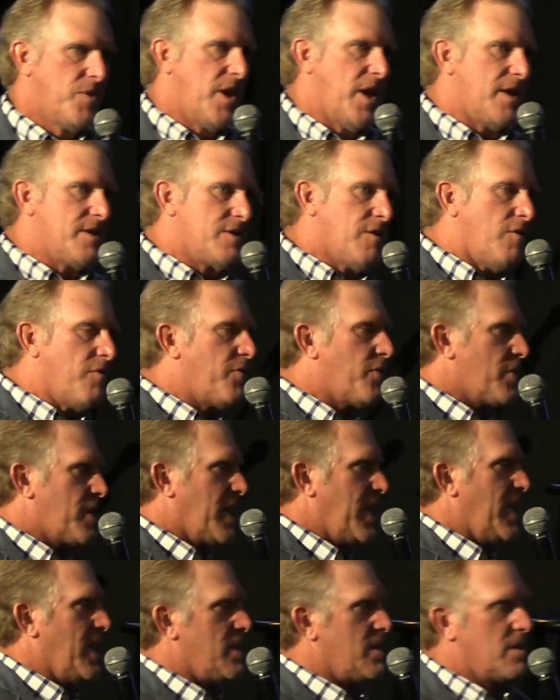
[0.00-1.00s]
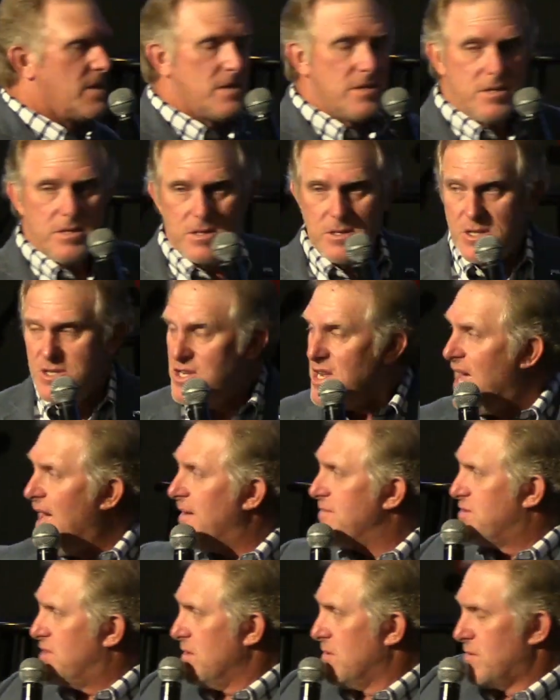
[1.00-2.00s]
And don't forget that you
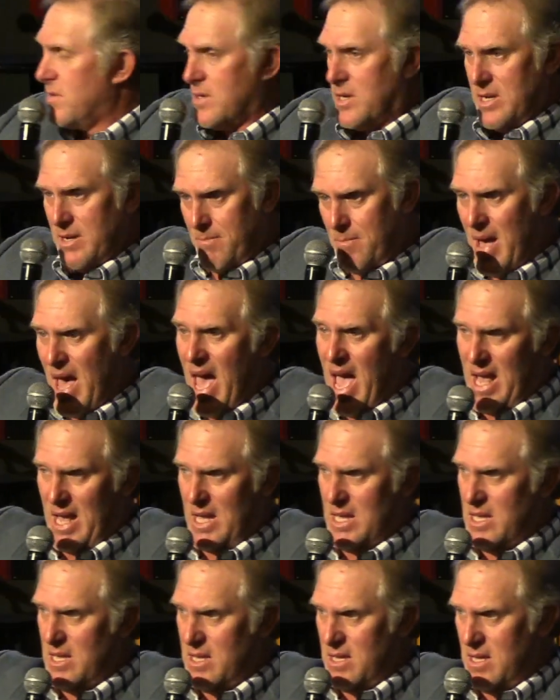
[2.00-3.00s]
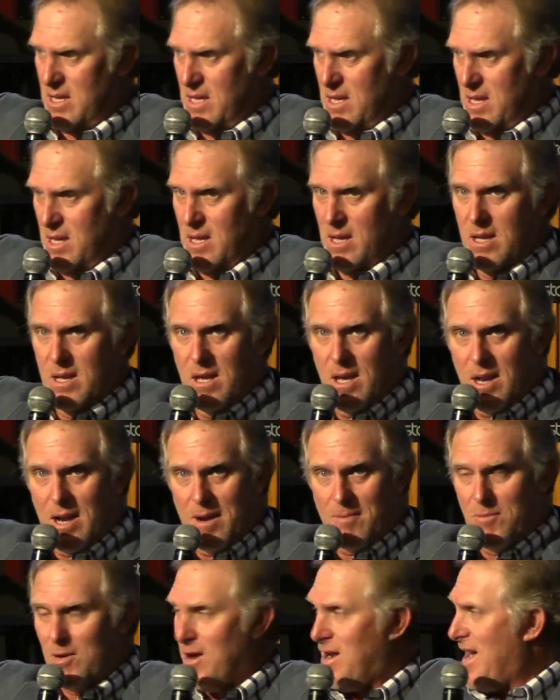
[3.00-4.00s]
have children in the back. And
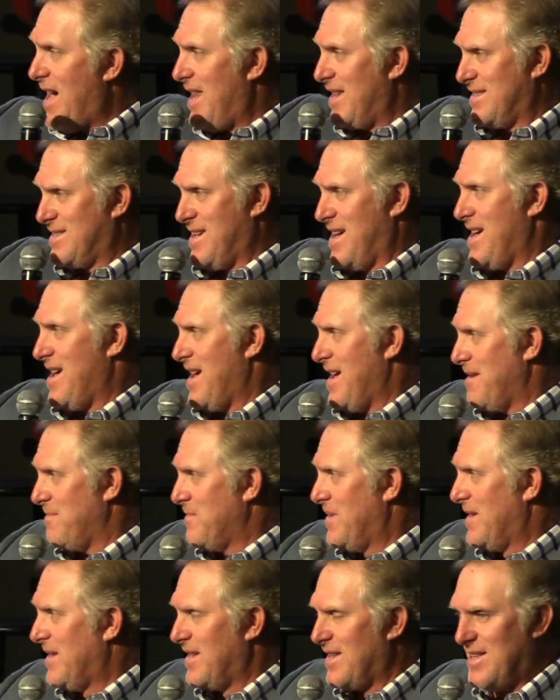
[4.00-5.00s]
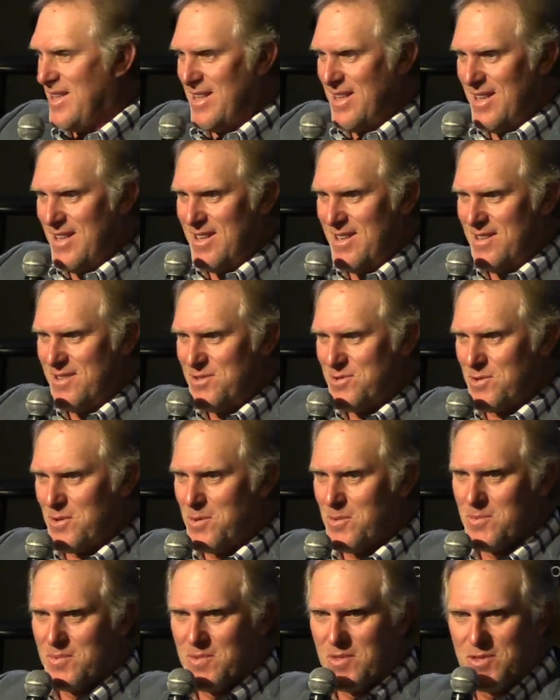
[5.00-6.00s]
I'm running out of time.
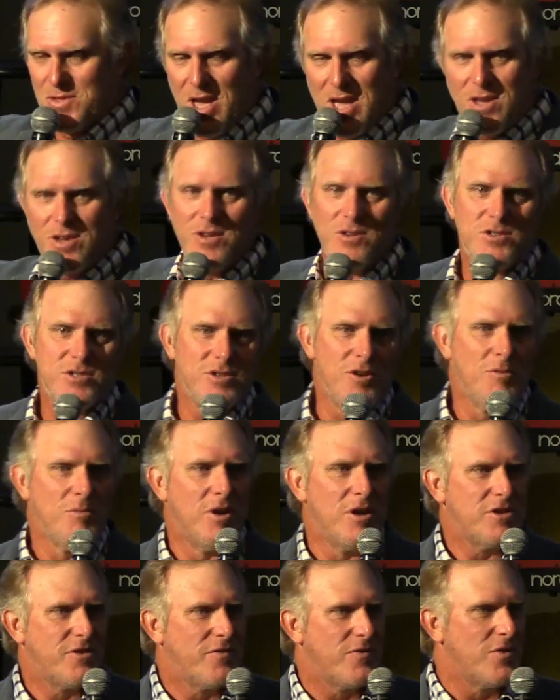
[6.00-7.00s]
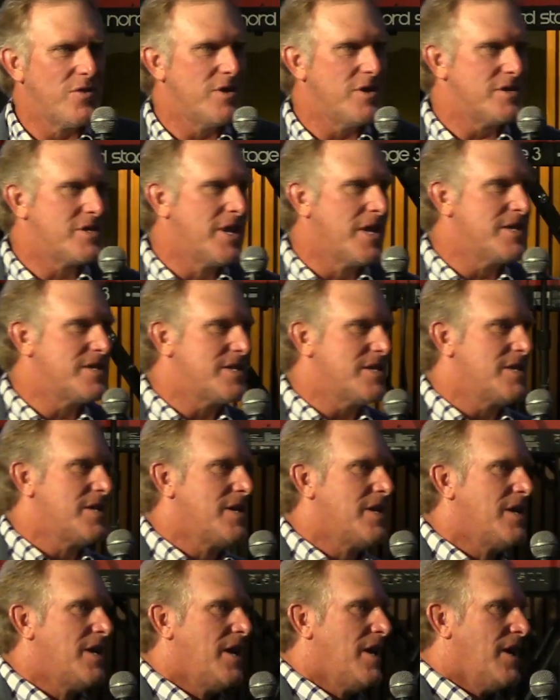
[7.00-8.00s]
So thank you so much for your attention.
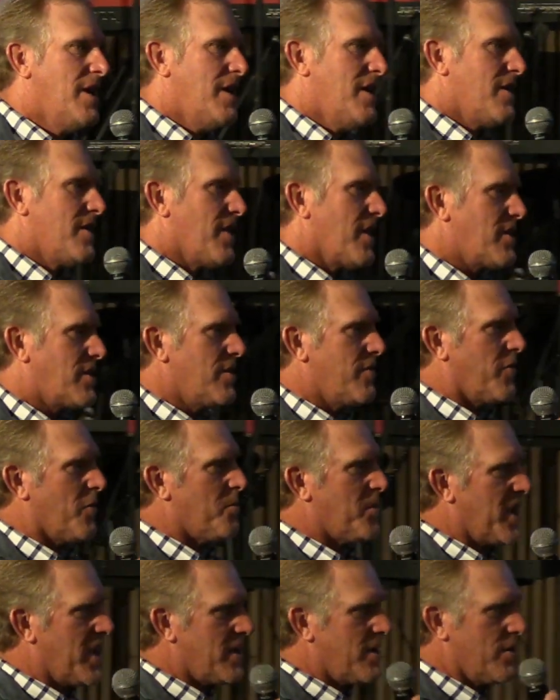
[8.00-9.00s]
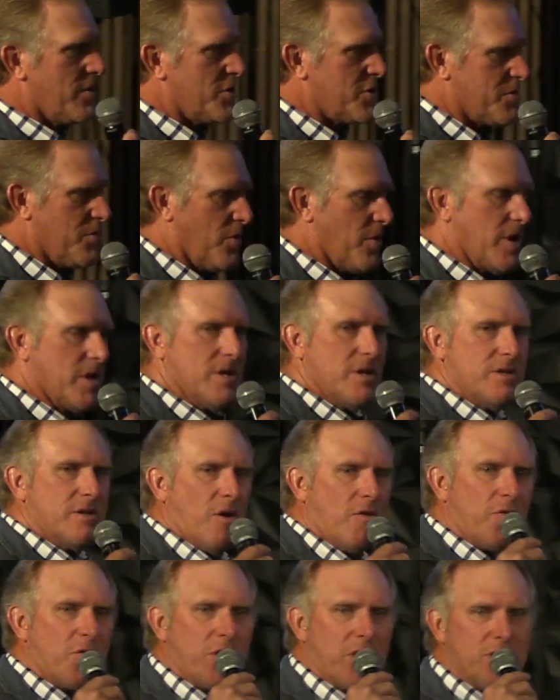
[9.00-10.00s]
Thank you for being here this morning.
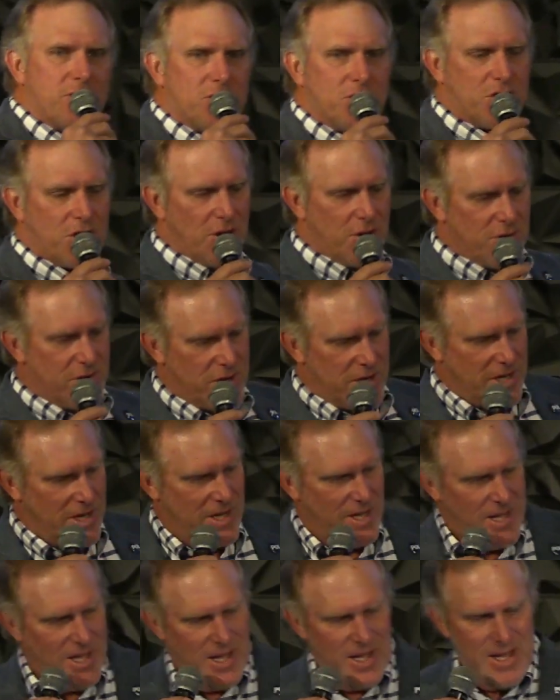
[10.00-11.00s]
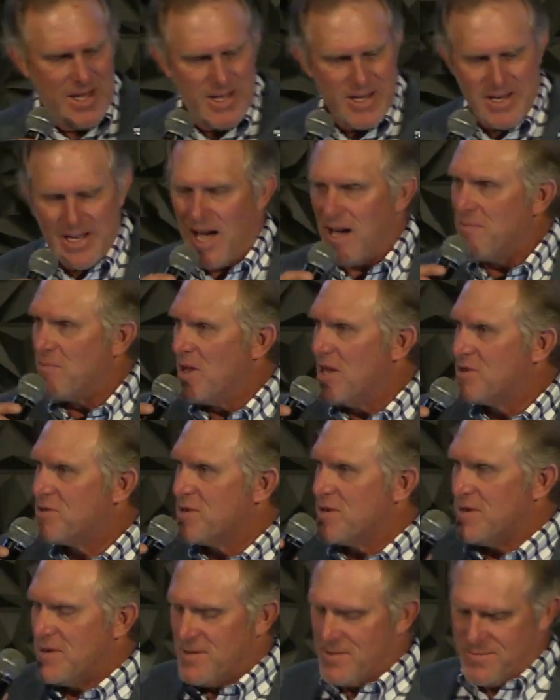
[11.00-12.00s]
Don't forget your children. God bless
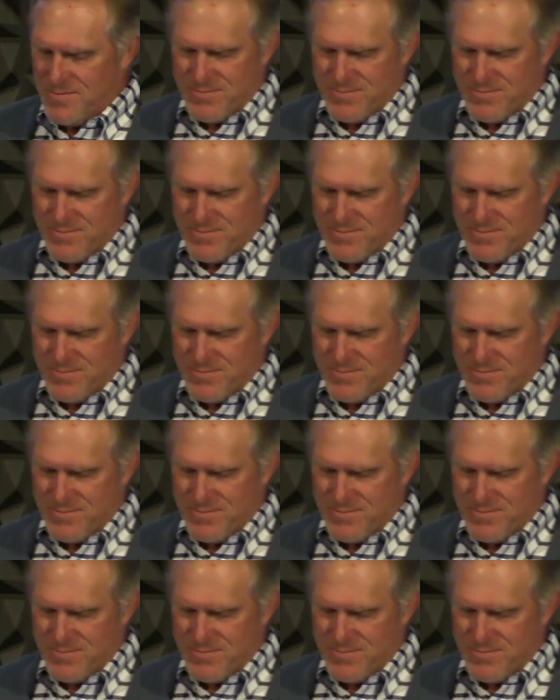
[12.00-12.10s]
you.